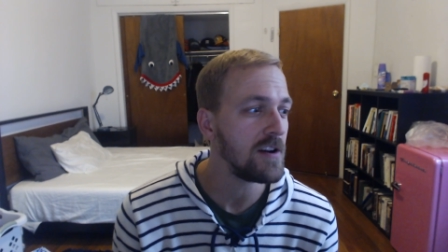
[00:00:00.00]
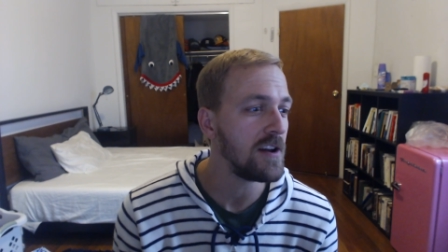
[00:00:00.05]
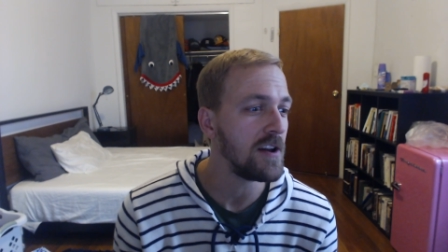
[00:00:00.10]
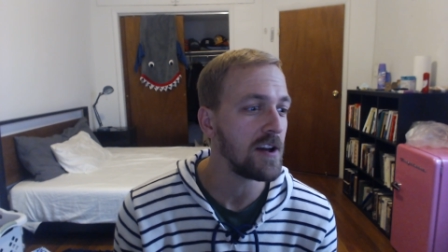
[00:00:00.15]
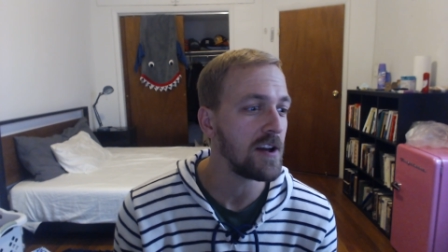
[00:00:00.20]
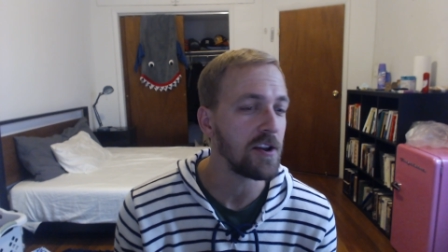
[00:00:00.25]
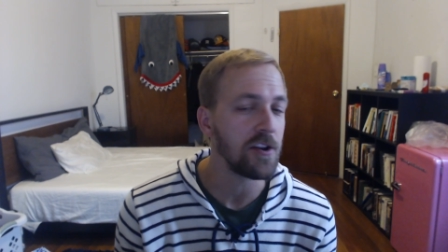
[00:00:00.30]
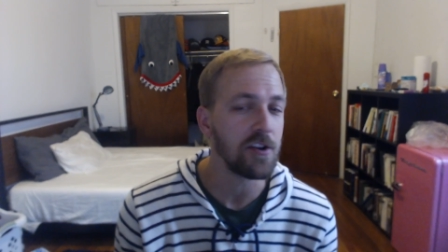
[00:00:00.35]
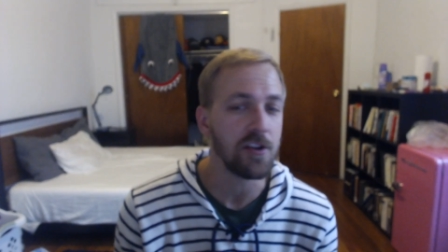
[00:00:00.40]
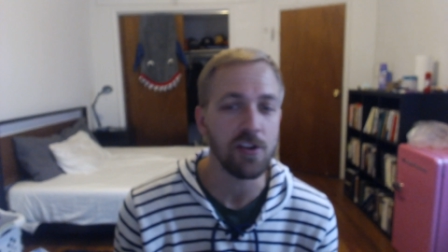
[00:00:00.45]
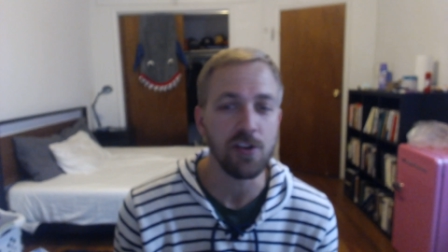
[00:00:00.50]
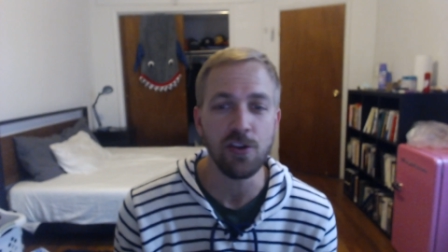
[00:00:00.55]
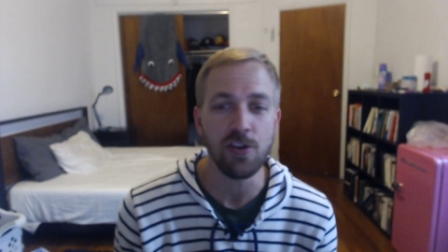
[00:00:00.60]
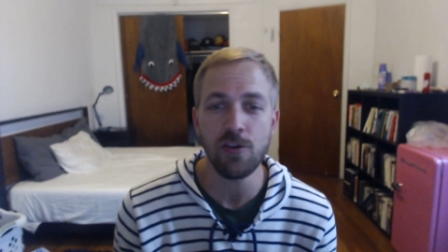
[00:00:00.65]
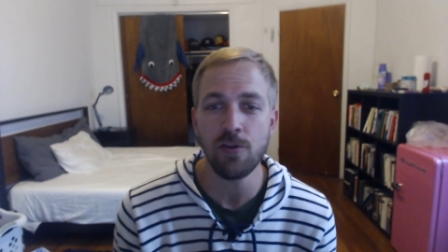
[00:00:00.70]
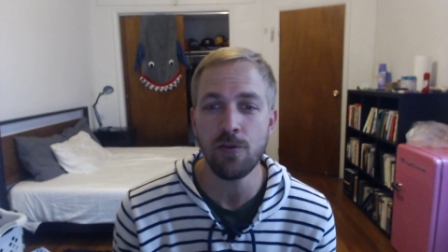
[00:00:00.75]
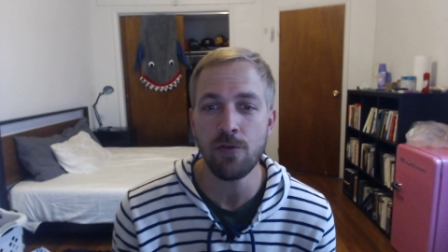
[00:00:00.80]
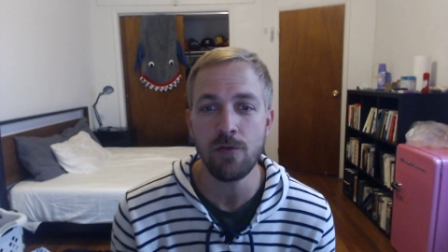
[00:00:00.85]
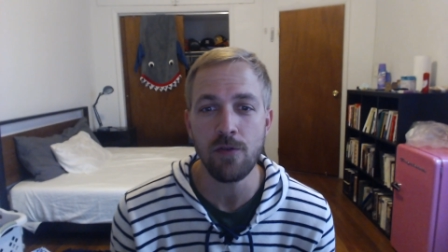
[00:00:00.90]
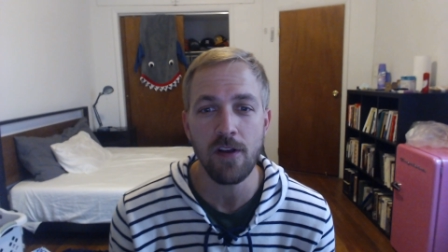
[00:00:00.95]
and
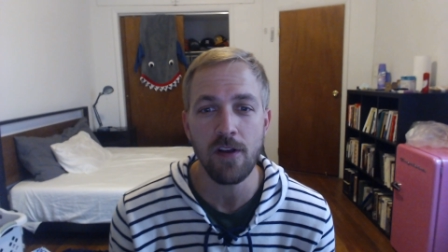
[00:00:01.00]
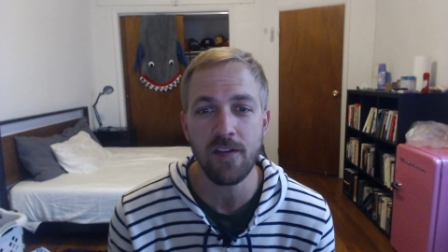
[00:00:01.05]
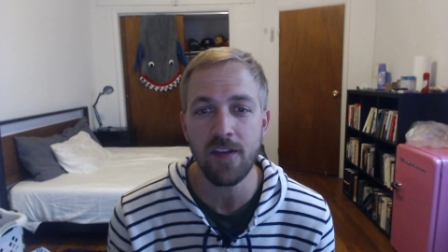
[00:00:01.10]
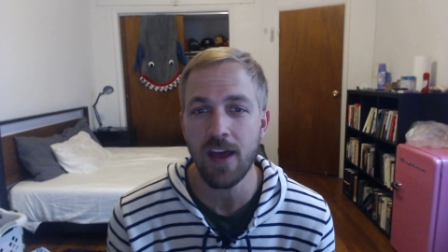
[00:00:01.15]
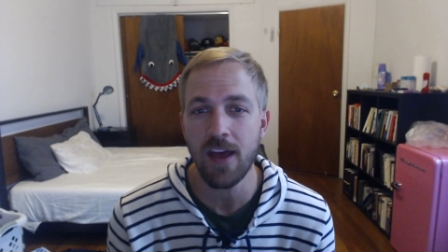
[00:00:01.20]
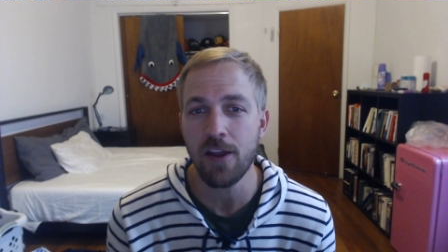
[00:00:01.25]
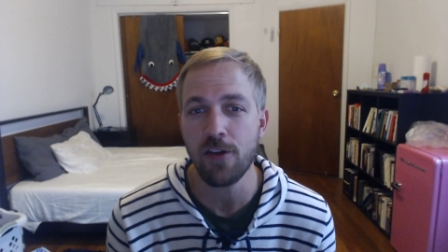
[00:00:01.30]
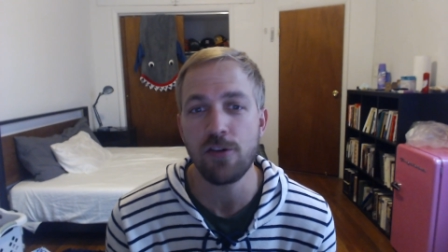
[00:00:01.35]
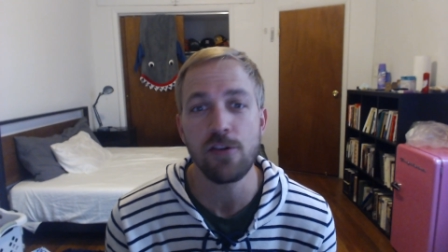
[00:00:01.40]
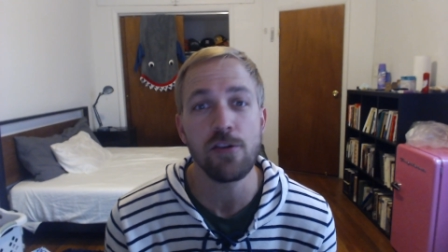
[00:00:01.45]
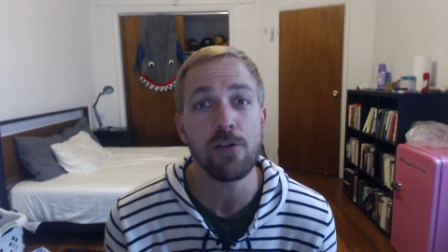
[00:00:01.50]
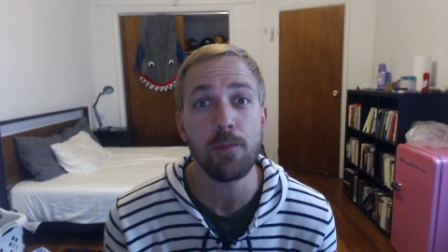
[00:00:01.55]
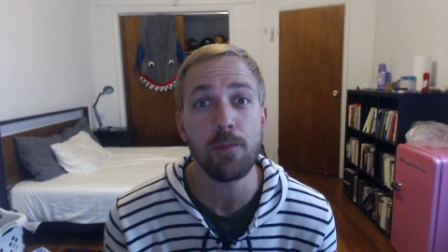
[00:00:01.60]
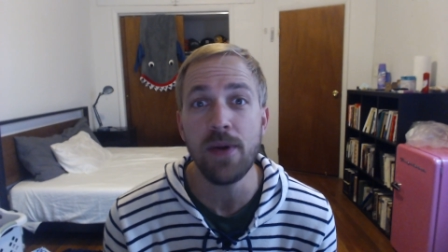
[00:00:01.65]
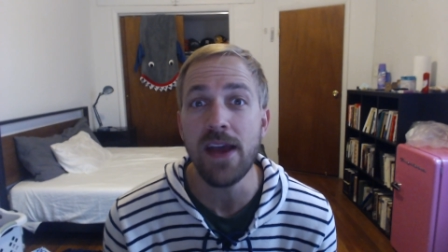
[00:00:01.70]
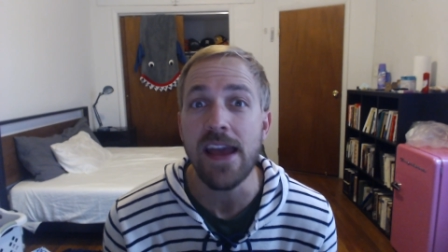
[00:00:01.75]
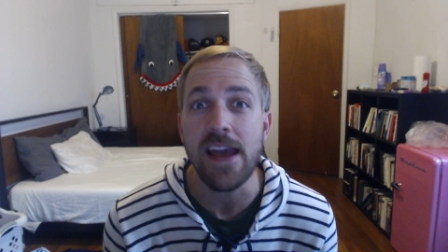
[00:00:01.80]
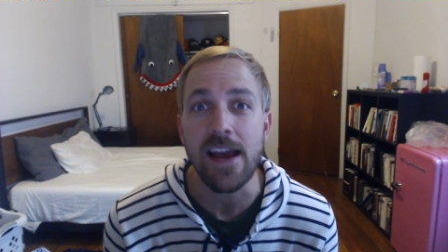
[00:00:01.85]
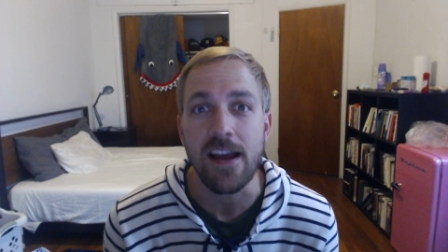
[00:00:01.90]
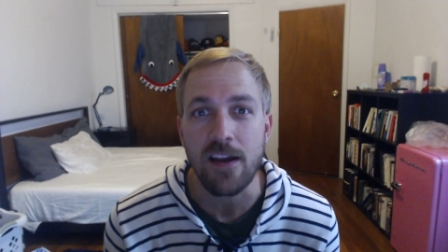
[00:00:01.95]
it's kind of your
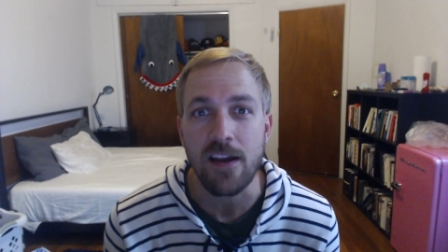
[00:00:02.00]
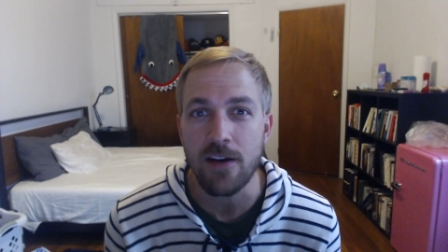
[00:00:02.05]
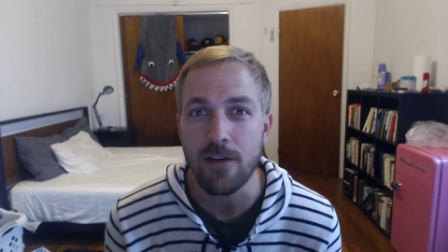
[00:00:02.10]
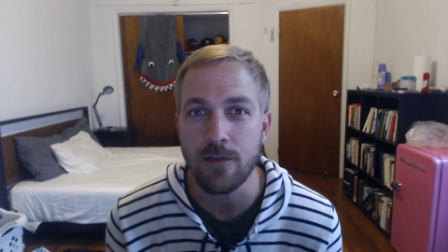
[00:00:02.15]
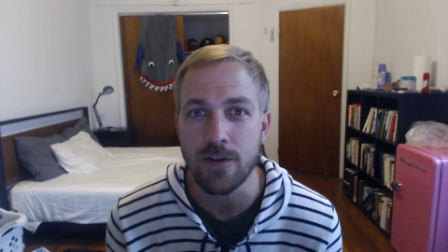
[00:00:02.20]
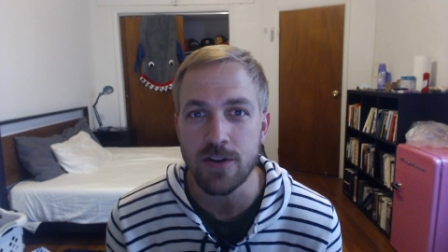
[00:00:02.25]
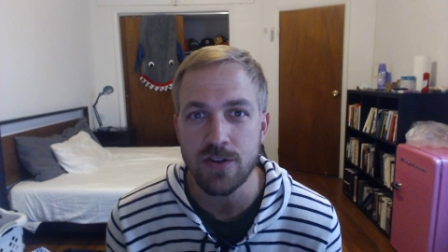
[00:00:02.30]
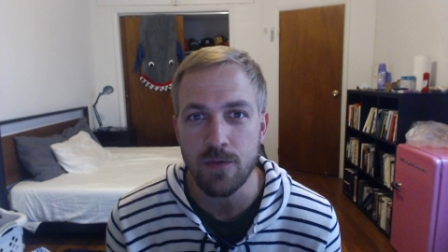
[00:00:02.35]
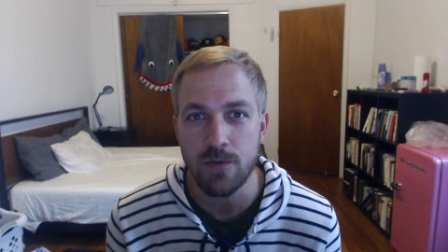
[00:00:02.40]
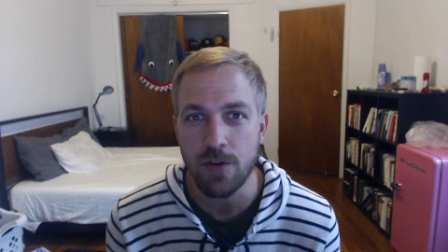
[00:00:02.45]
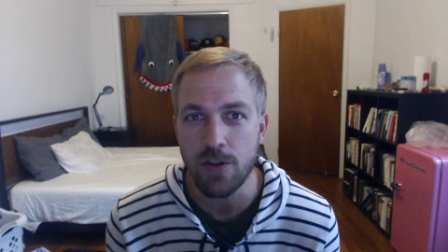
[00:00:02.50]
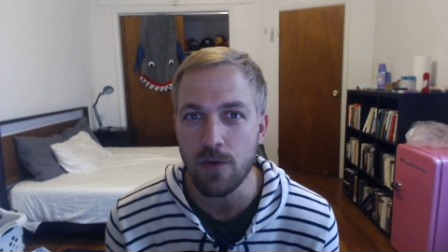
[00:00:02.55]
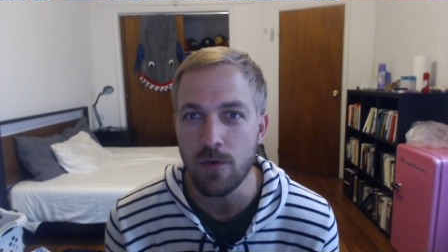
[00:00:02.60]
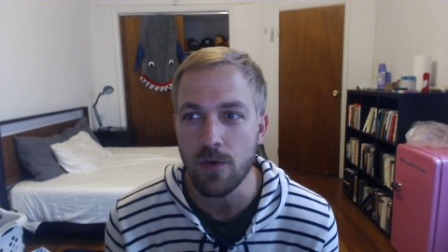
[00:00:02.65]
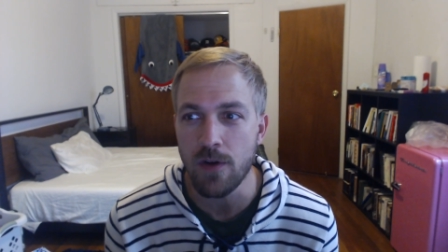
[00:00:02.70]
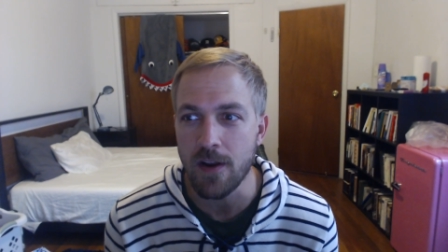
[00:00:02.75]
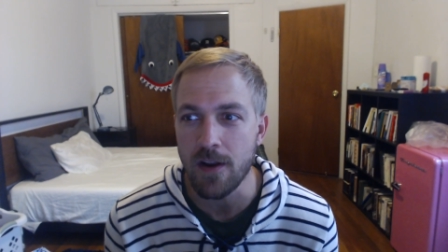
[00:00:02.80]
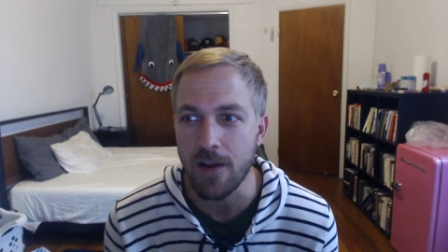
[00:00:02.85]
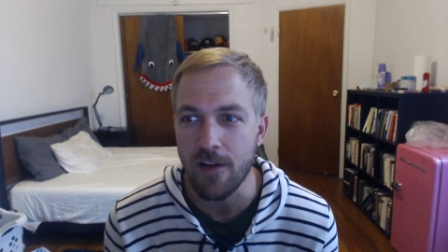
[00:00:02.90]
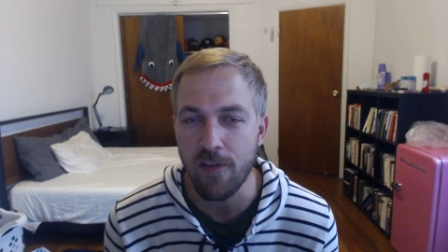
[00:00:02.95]
pick of which one you
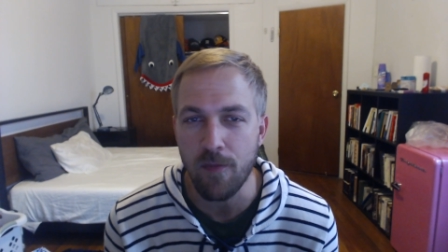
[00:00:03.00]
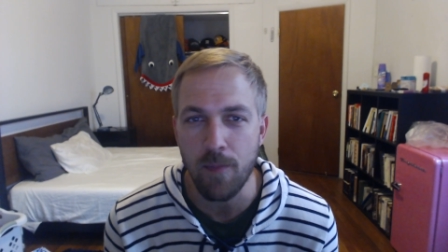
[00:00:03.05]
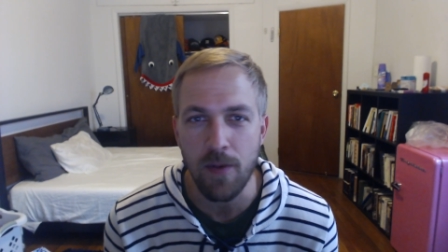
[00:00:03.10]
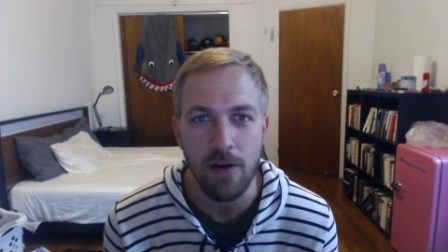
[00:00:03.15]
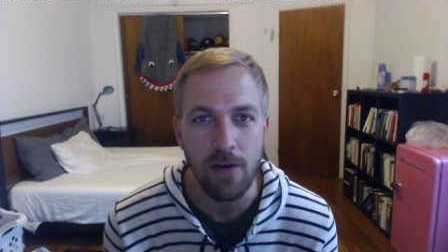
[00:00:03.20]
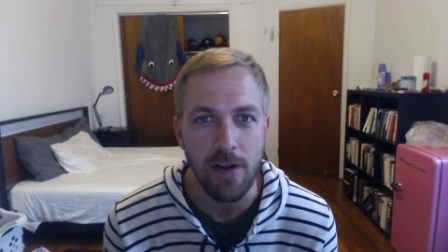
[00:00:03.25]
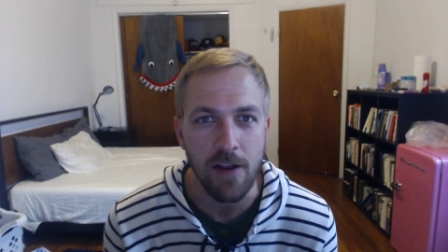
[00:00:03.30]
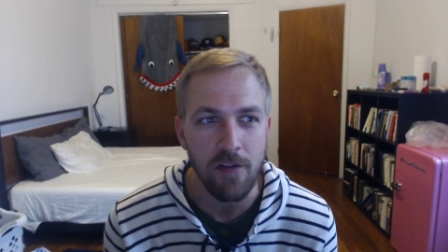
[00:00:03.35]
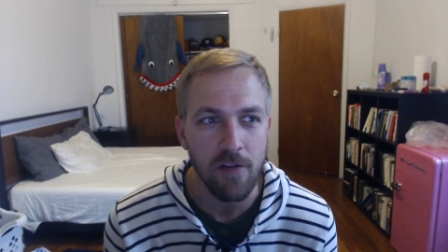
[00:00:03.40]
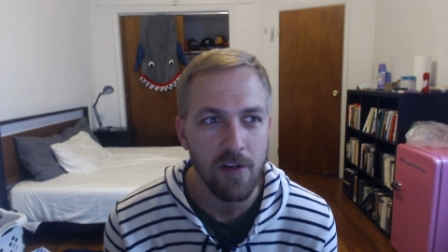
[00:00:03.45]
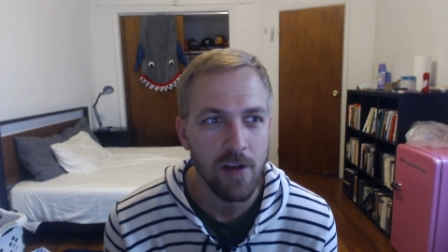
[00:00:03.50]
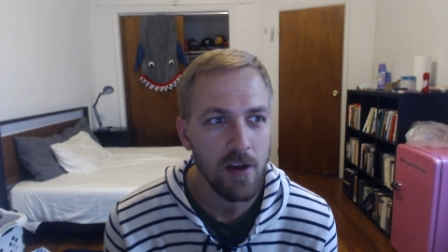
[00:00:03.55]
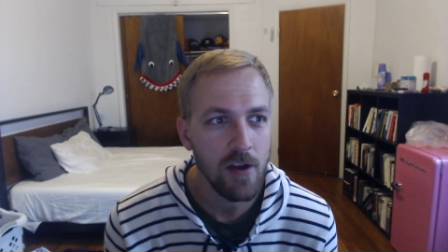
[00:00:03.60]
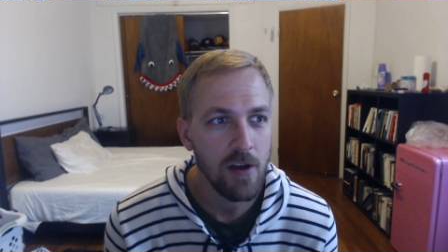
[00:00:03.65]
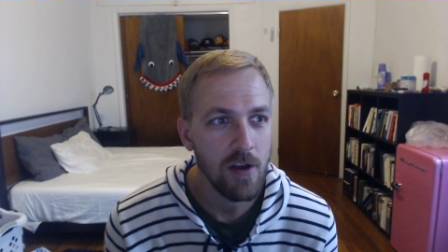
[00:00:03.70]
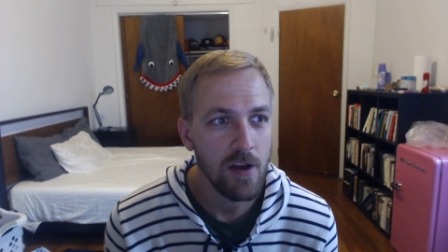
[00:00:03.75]
want to experience.